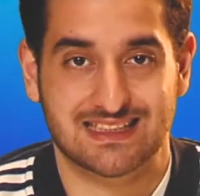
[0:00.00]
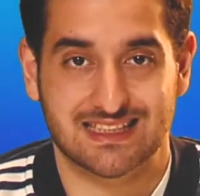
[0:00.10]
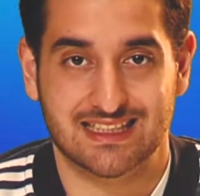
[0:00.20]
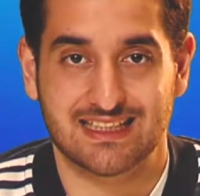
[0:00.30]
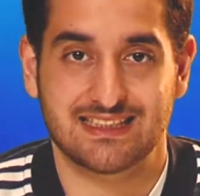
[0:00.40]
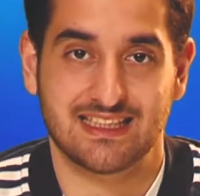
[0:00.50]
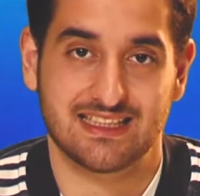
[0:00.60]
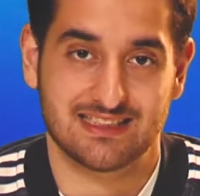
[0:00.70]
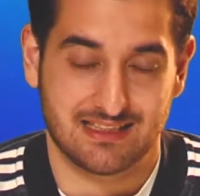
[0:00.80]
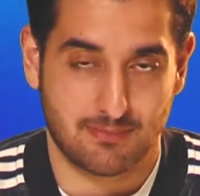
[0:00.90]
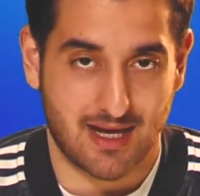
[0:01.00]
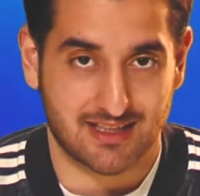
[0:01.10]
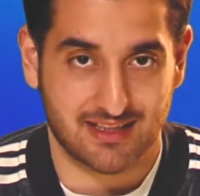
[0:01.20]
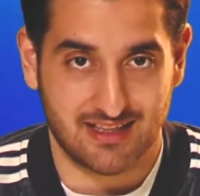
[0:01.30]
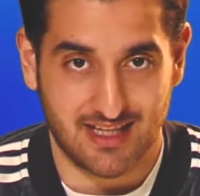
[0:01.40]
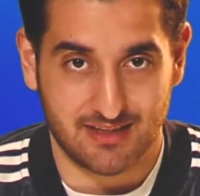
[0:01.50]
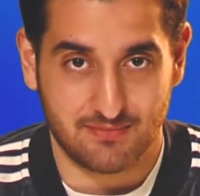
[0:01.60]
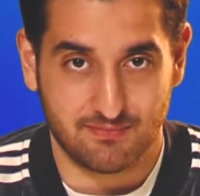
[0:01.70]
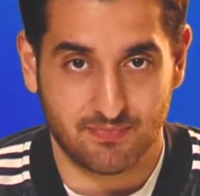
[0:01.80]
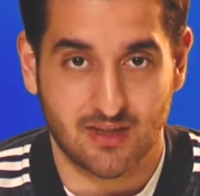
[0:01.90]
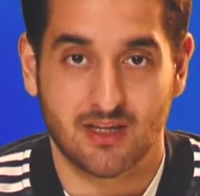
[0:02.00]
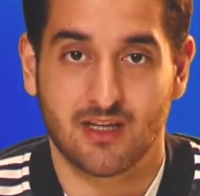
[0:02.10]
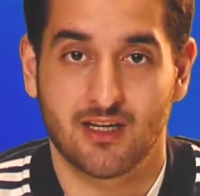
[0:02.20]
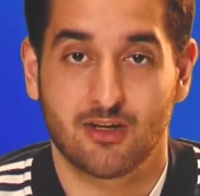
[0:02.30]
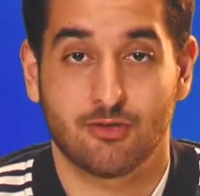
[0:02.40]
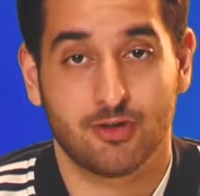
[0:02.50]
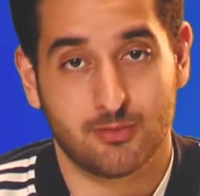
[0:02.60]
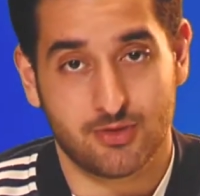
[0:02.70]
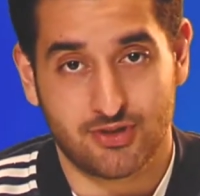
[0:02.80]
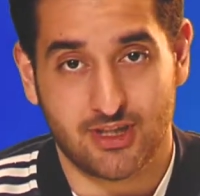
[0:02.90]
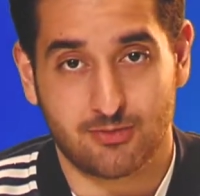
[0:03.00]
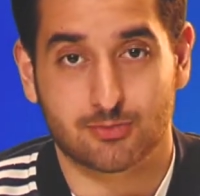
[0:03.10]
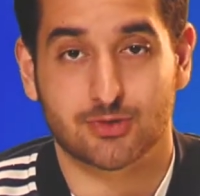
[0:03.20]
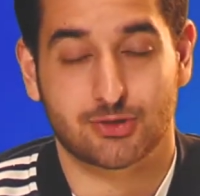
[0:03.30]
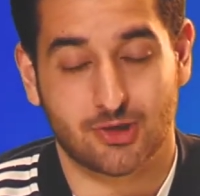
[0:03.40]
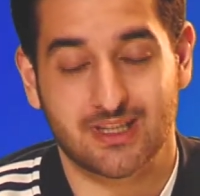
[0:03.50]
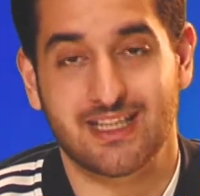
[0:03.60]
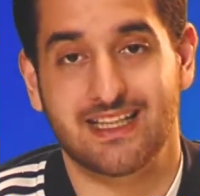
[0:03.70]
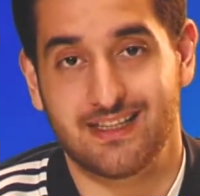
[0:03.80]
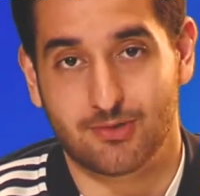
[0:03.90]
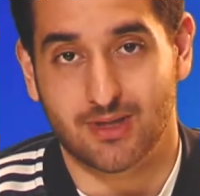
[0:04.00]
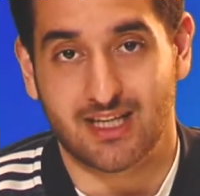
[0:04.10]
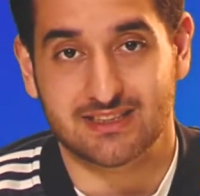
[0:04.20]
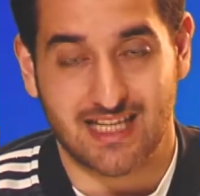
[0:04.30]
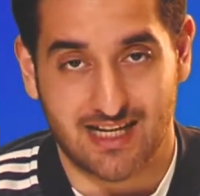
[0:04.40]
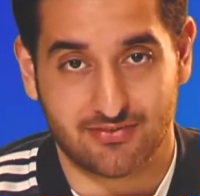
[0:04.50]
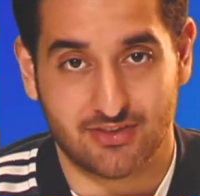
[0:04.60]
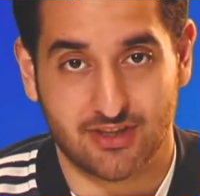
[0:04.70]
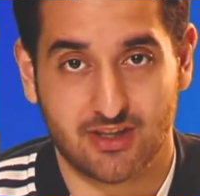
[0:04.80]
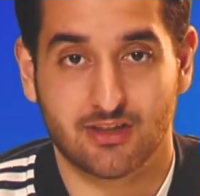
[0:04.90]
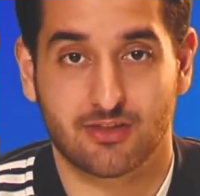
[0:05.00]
and collected into the back of the net. Real Madrid would shortly equalize after